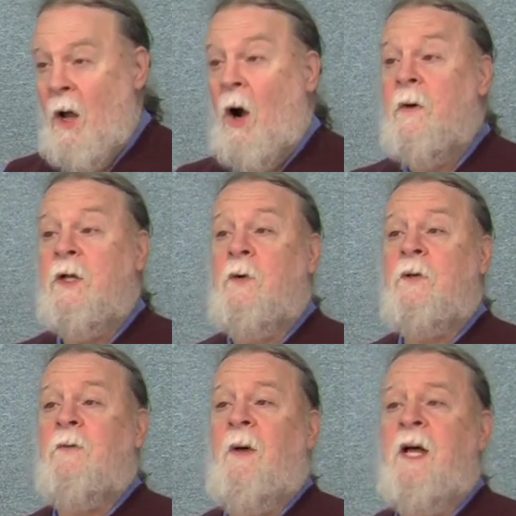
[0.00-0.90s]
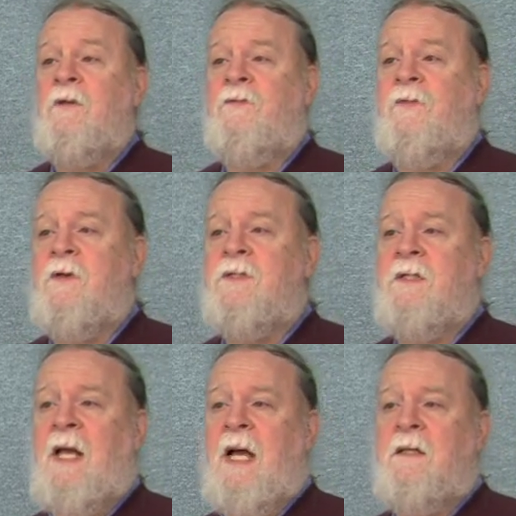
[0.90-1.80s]
All right, a quick reminder
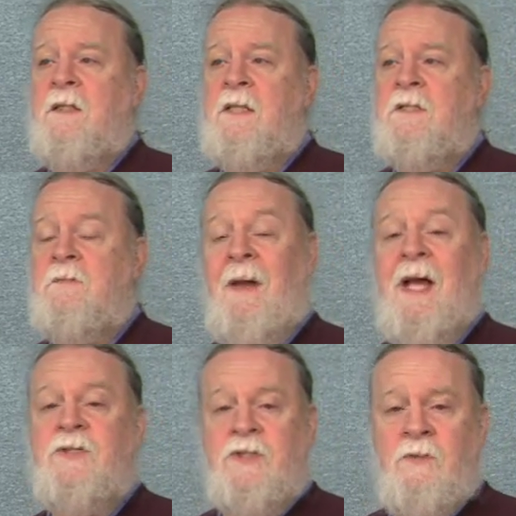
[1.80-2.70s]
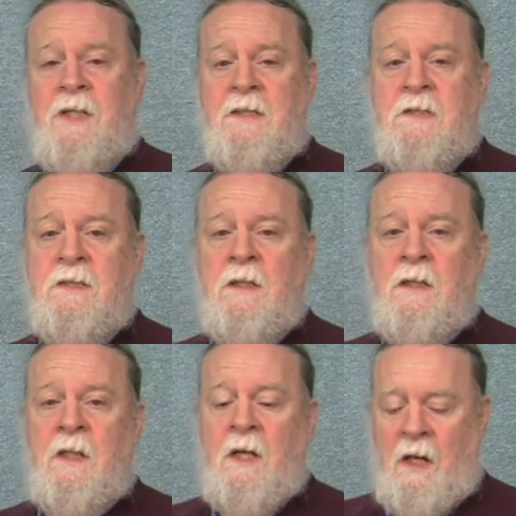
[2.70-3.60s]
first that these mass shootings,
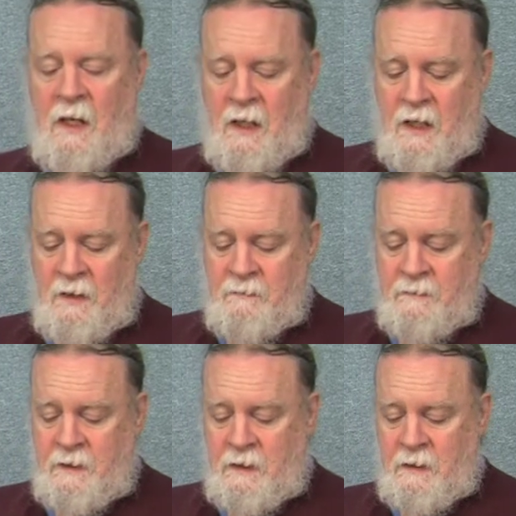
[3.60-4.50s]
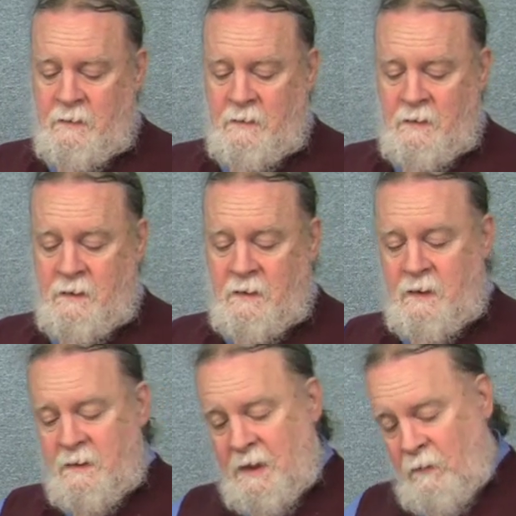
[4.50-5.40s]
um, the,
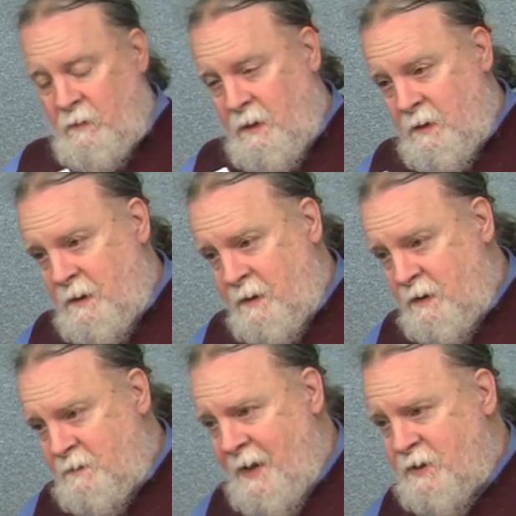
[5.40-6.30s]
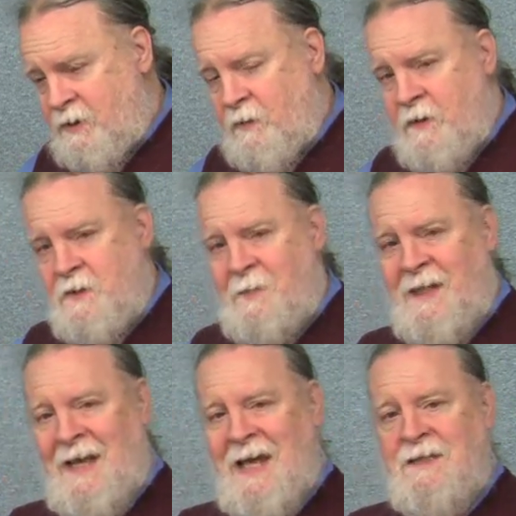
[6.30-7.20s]
that, uh, that these mass shootings
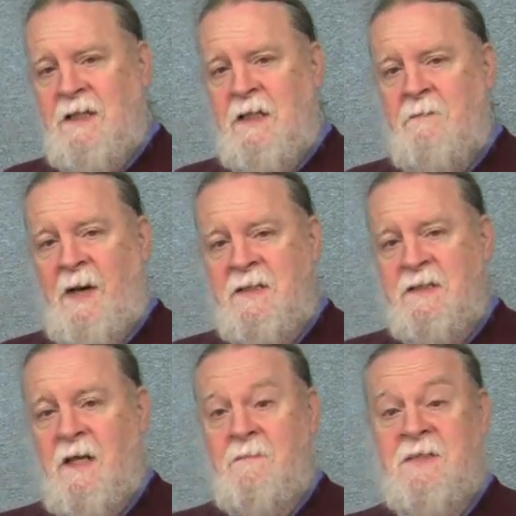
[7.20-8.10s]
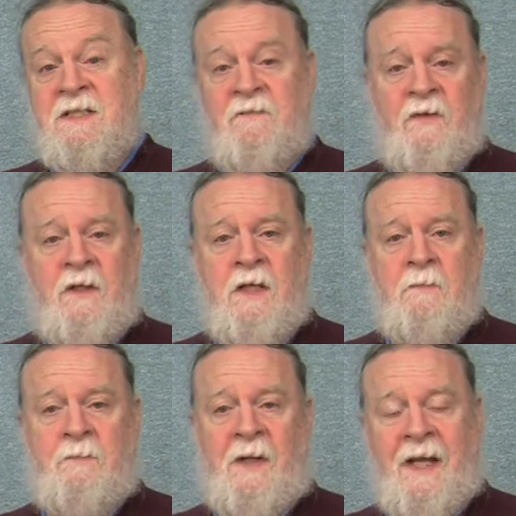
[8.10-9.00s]
being ended by some
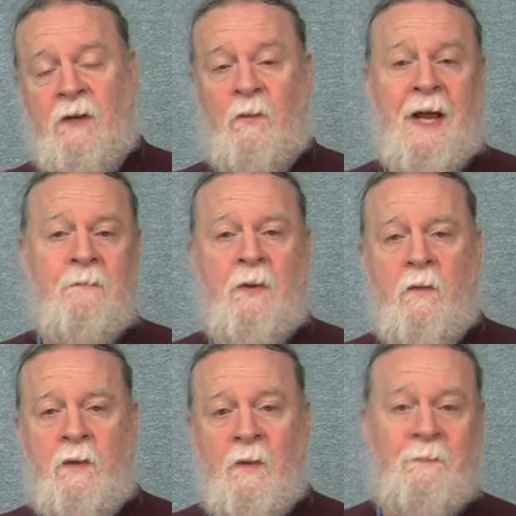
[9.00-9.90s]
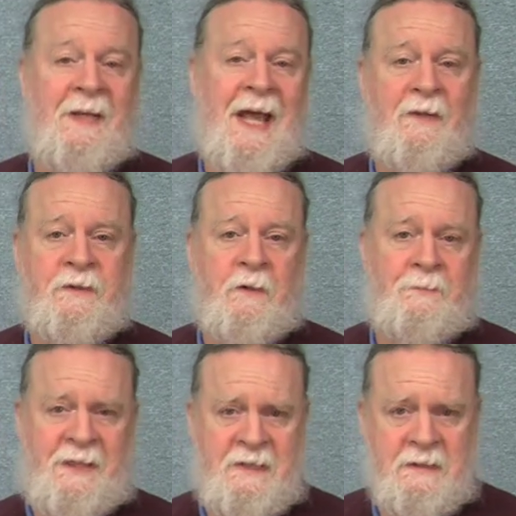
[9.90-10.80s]
civilian playing Rambo and whipping out their
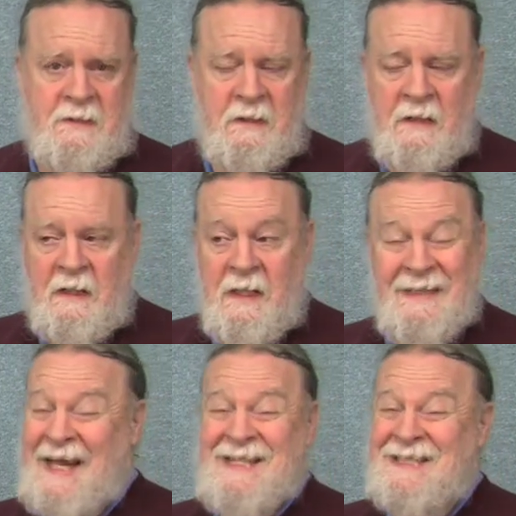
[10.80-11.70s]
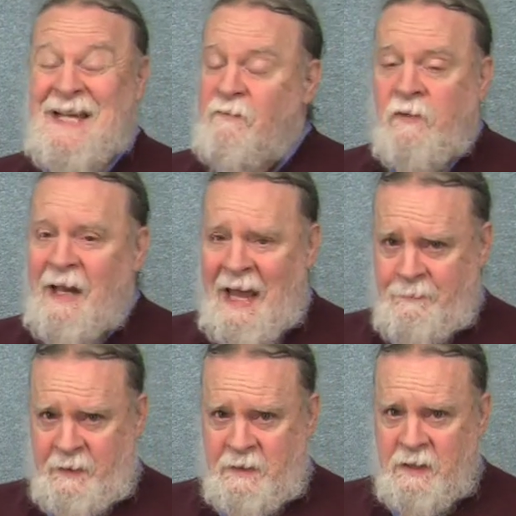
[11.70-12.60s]
piece, that has never
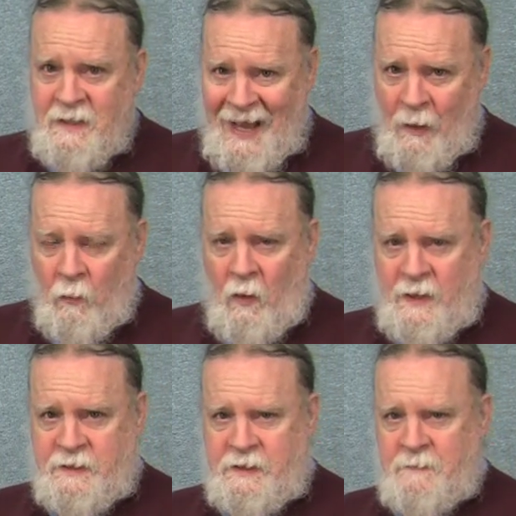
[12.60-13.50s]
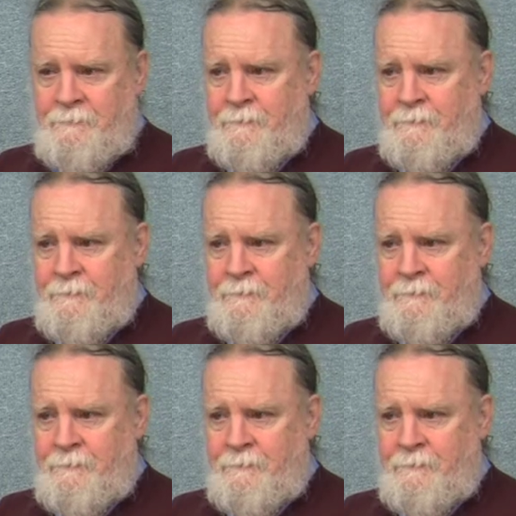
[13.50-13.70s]
happened, not once.